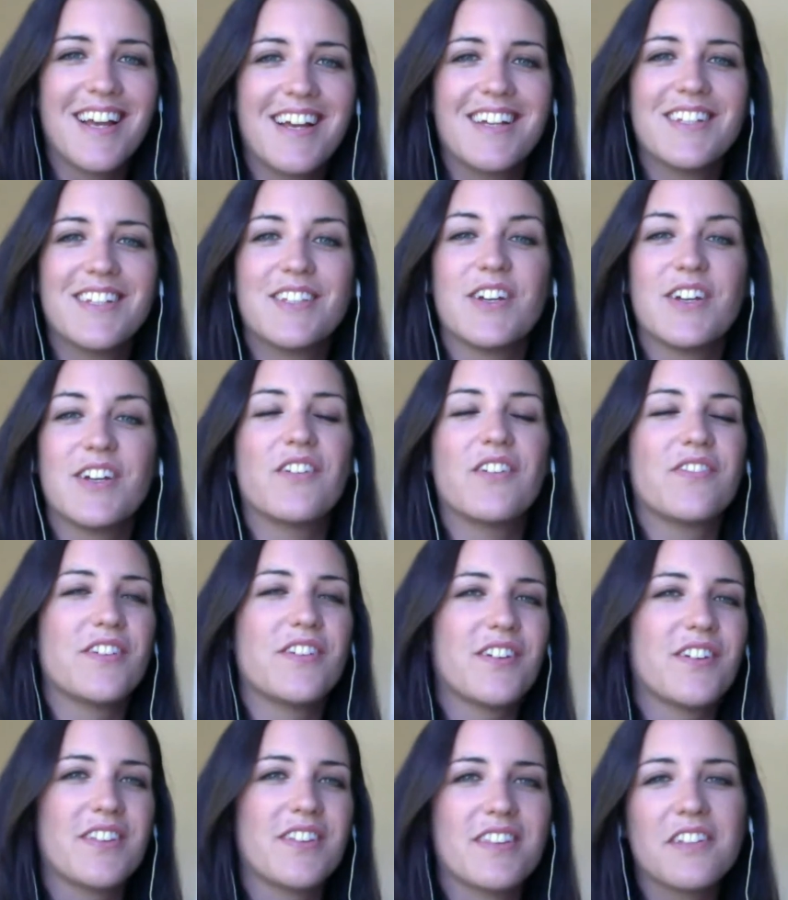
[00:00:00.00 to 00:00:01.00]
So if you're
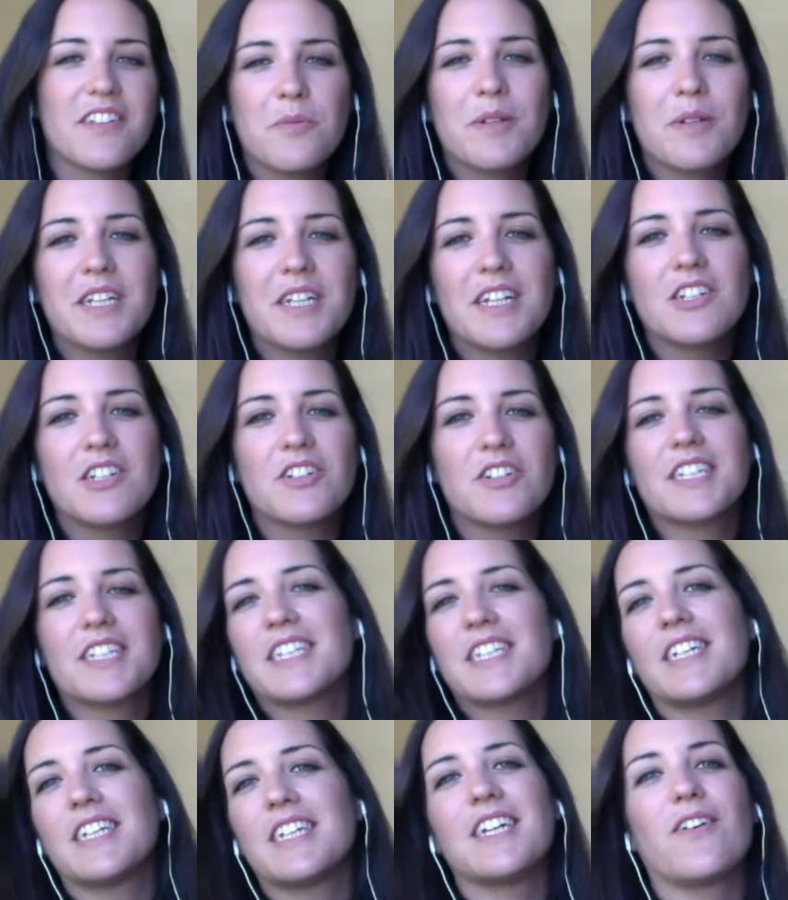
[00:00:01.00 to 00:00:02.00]
a little bit
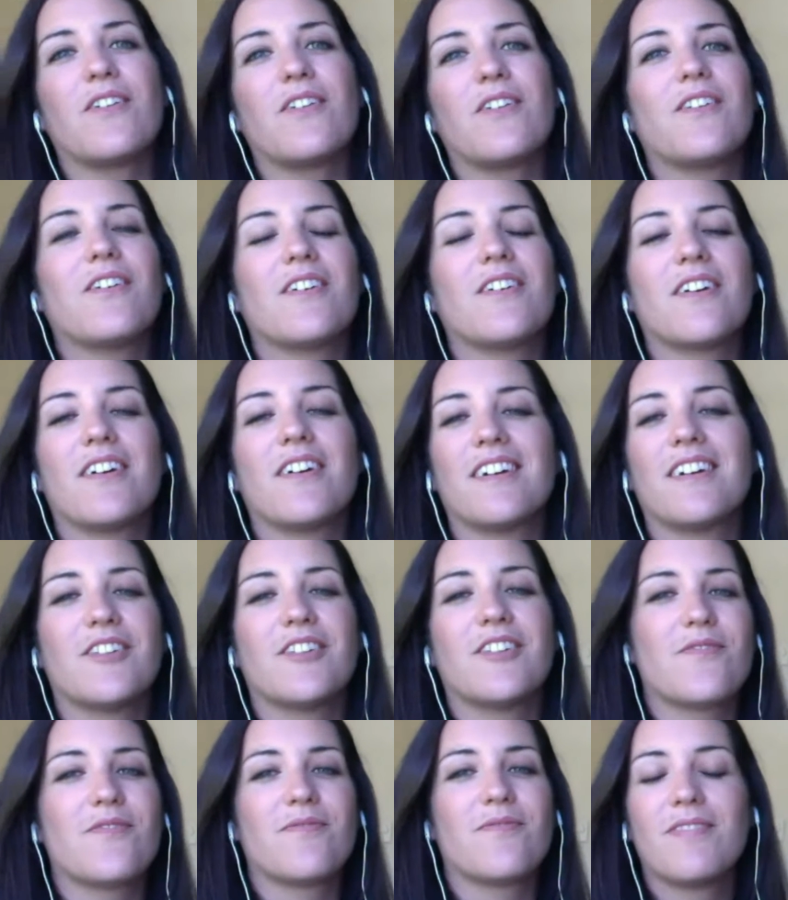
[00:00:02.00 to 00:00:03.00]
interested or
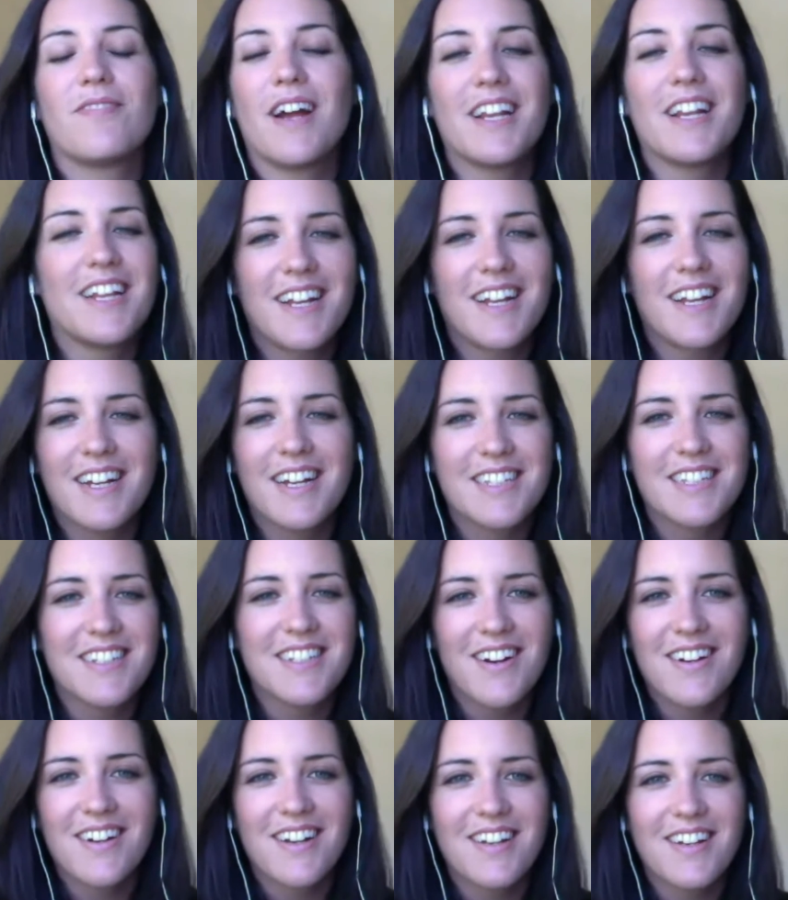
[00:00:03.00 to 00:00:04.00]
you're ready to get
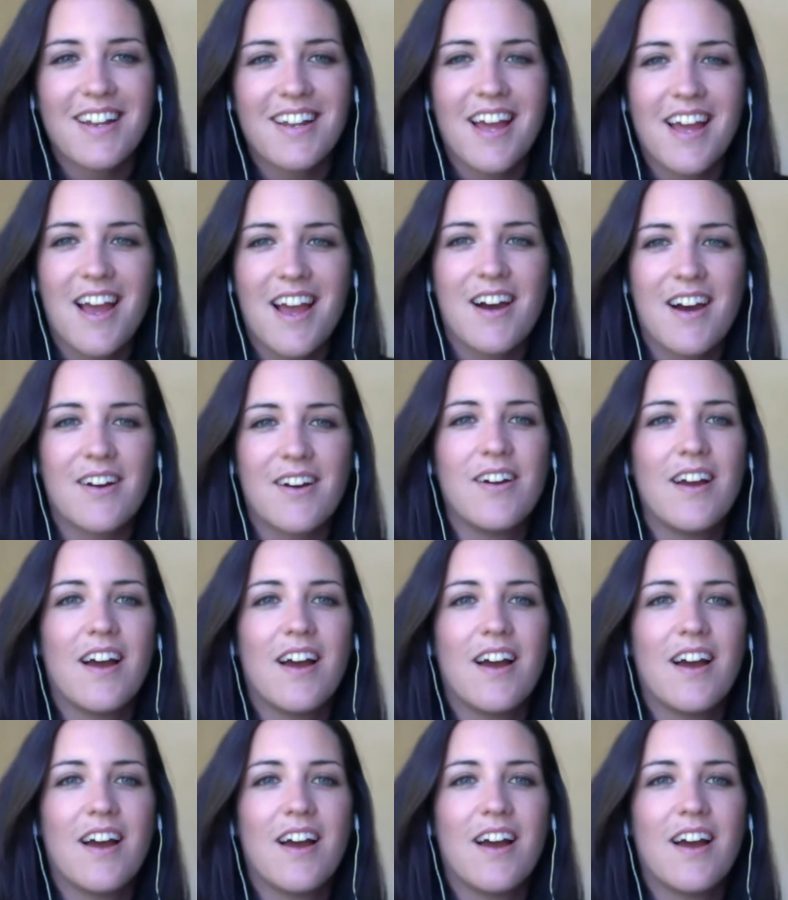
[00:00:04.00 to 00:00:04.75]
started now,